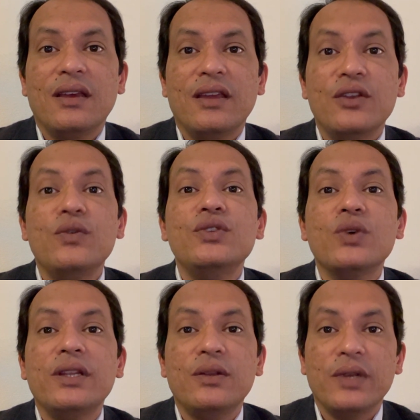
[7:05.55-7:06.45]

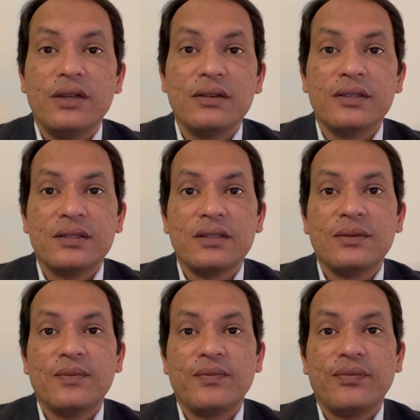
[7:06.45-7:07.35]
Individual inventors,
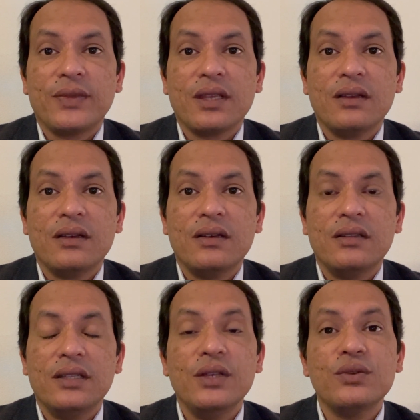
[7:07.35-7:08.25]

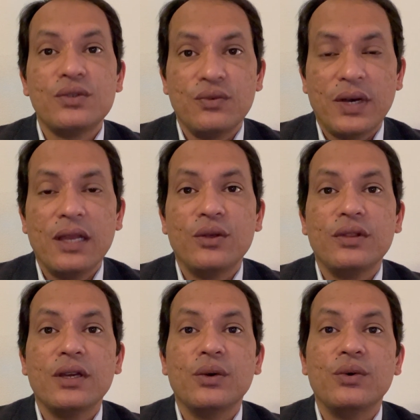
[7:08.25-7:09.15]
they used to file on
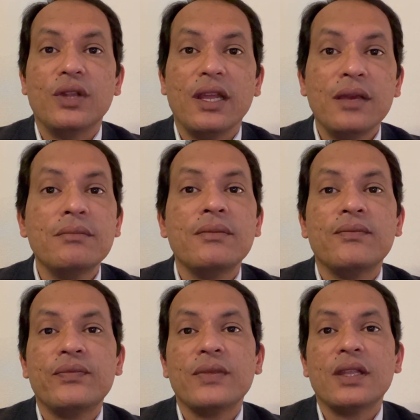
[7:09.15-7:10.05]
their own name
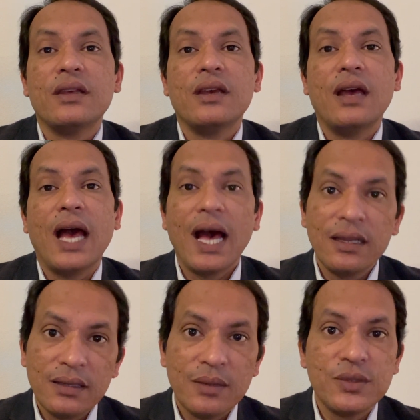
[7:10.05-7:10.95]

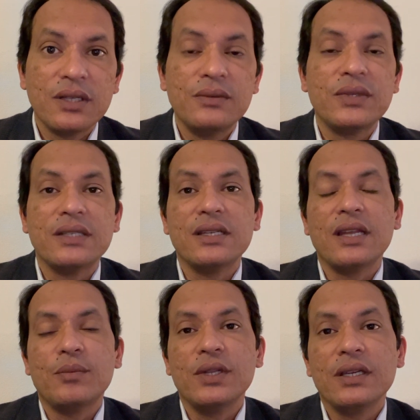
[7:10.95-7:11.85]
and themselves as an
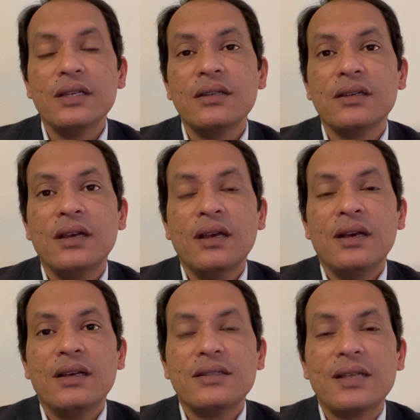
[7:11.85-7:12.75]
applicant,
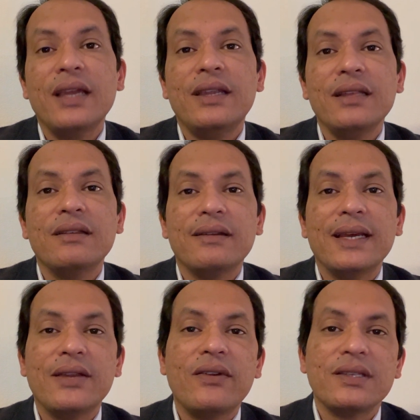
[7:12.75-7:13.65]
citing their
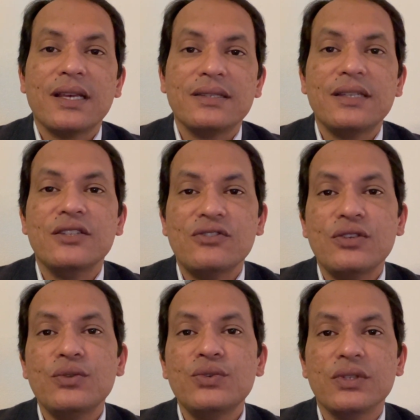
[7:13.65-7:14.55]
address as an
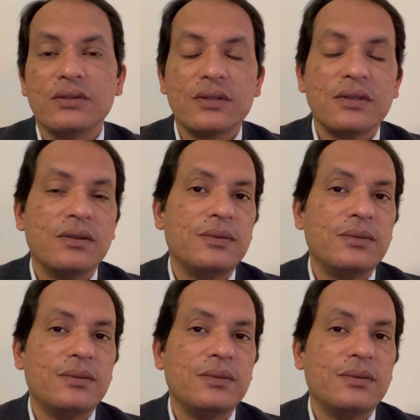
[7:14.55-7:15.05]
institutions.